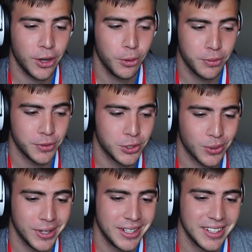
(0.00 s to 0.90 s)
I hope you've
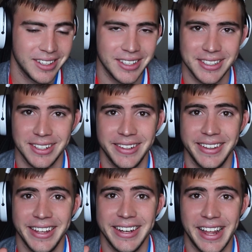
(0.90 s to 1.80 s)
enjoyed this
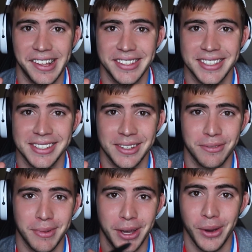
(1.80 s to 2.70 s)
little analysis
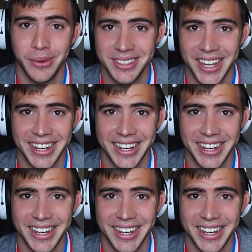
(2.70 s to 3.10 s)
of my own